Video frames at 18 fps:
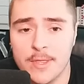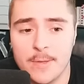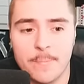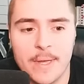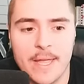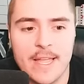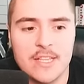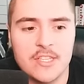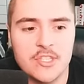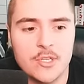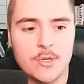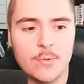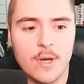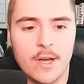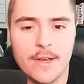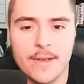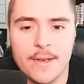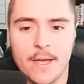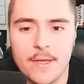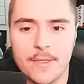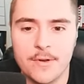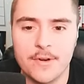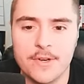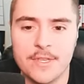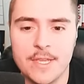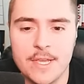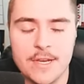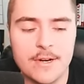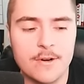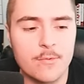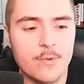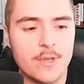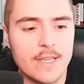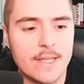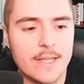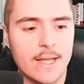the page to another another year,
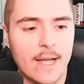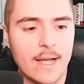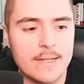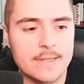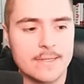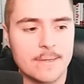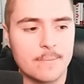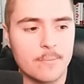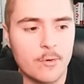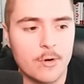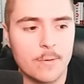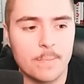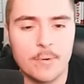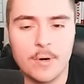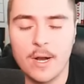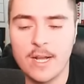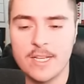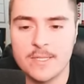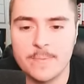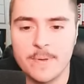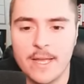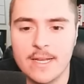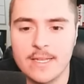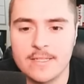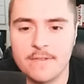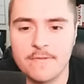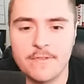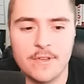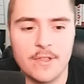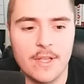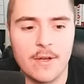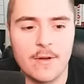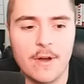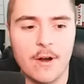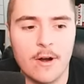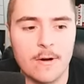we got some more prospects to fill
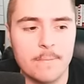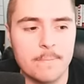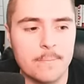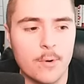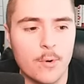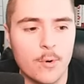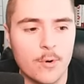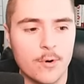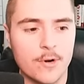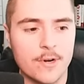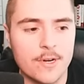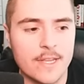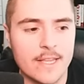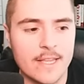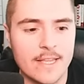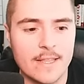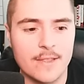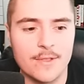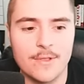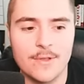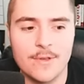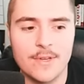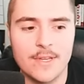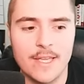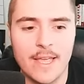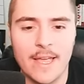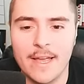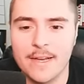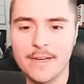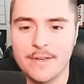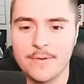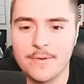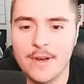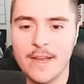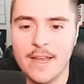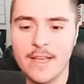out our board and look at
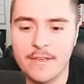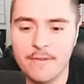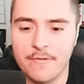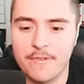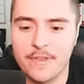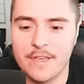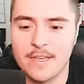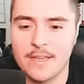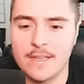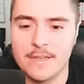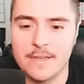Greg Ficken